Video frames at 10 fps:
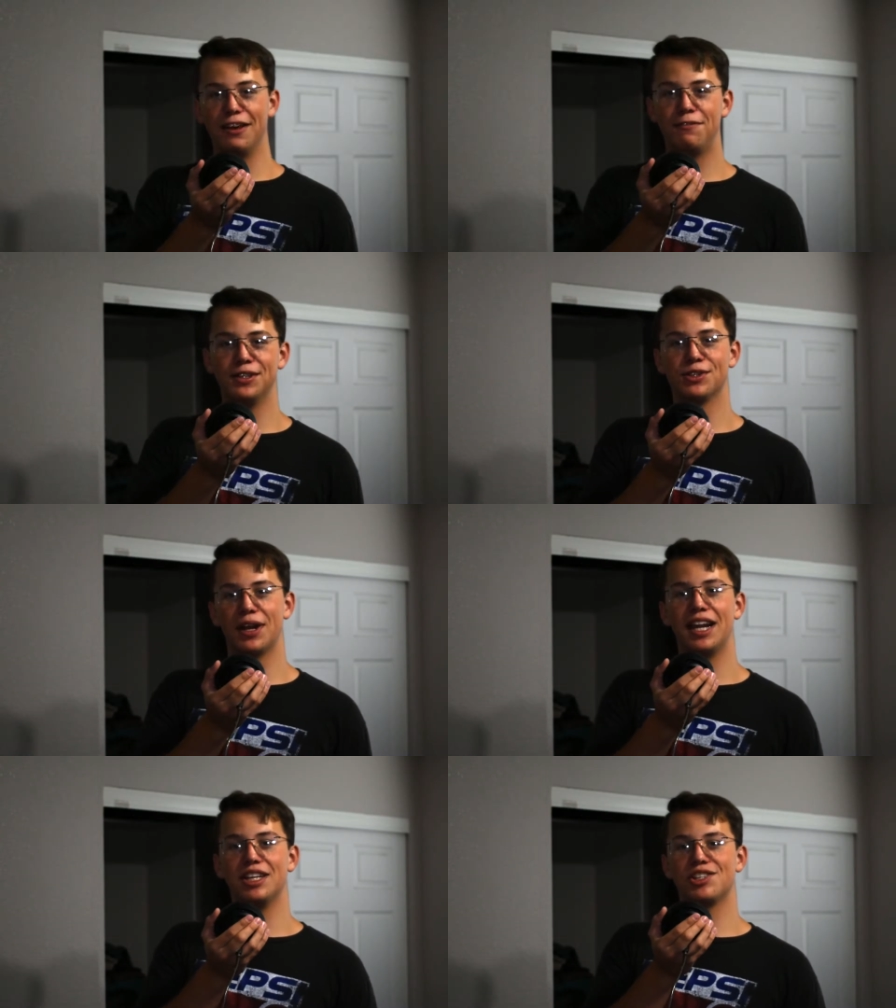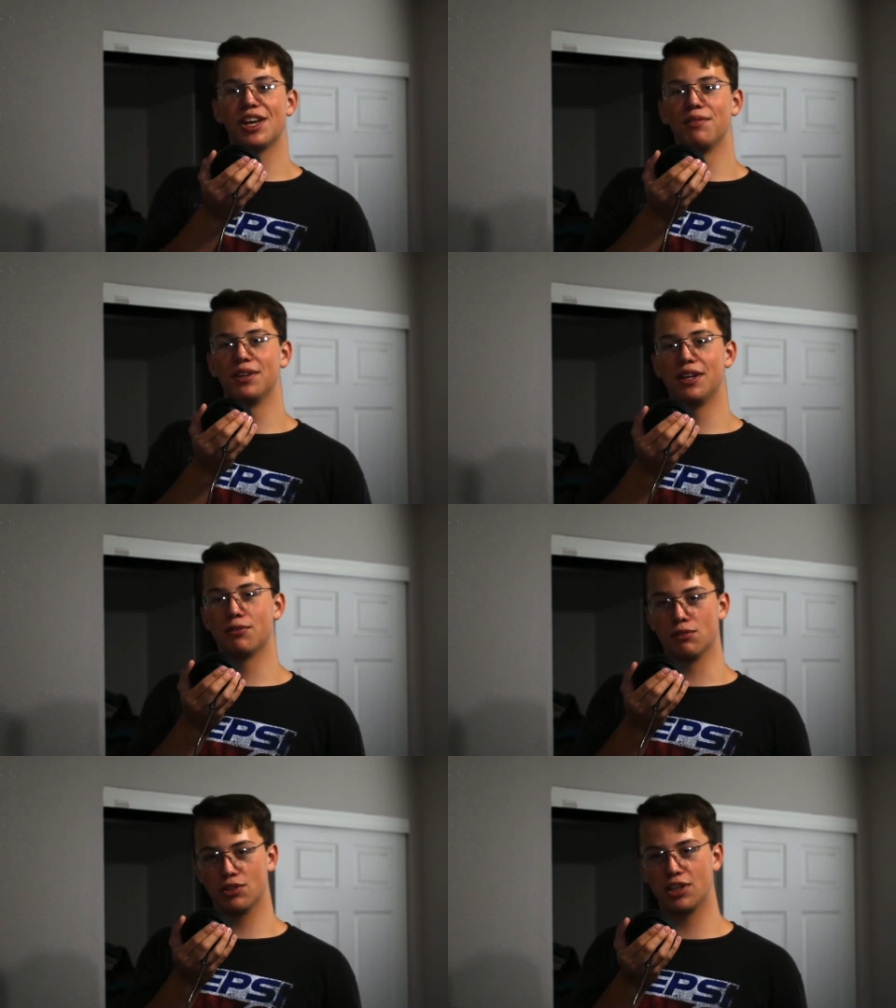feature 87
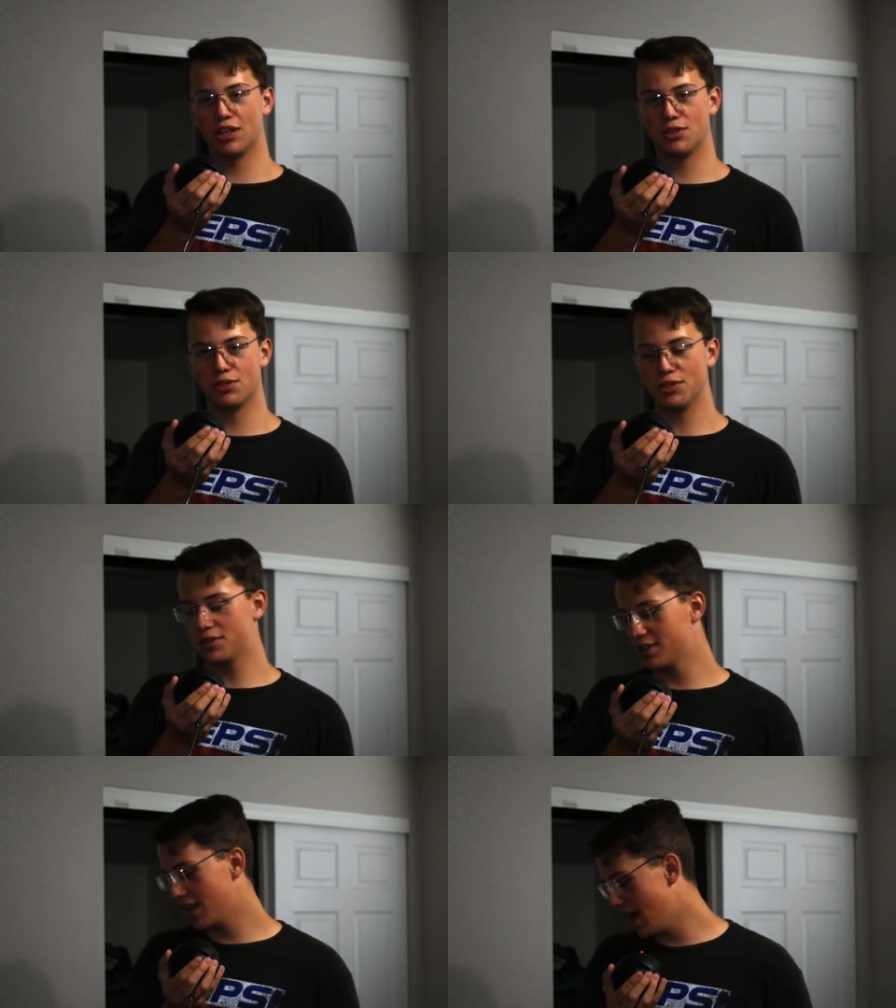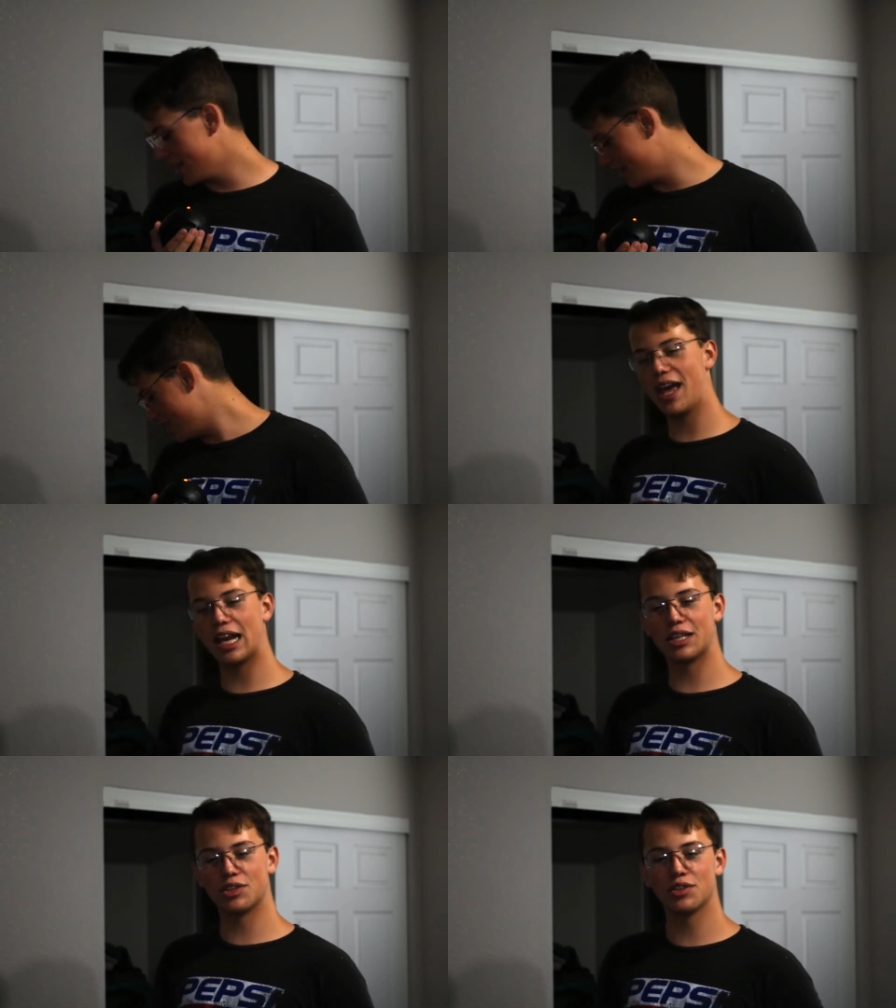different sensors. God, that
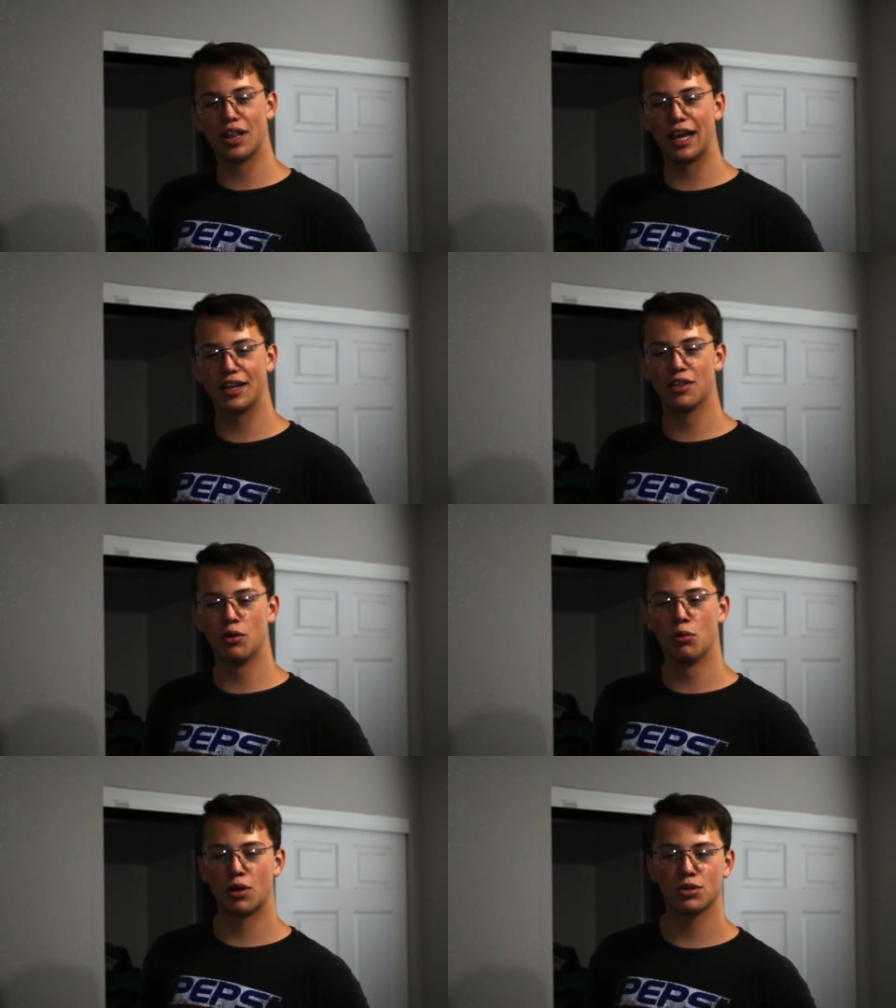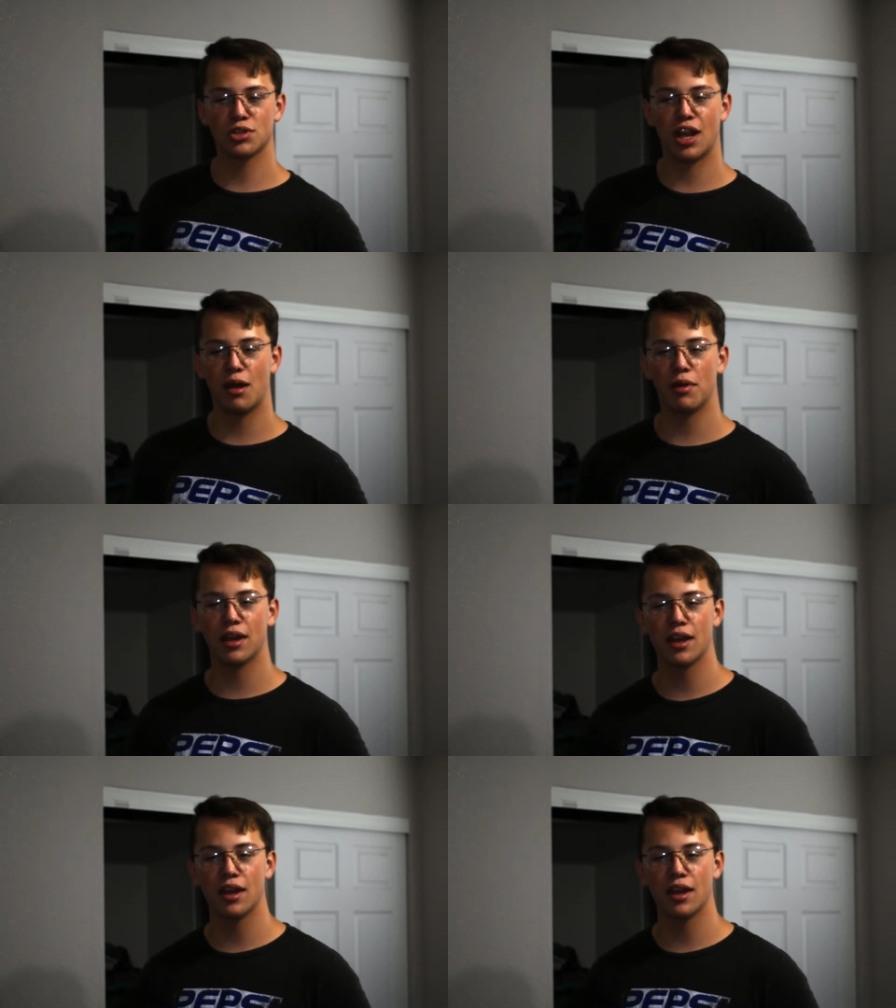is like the worst timing.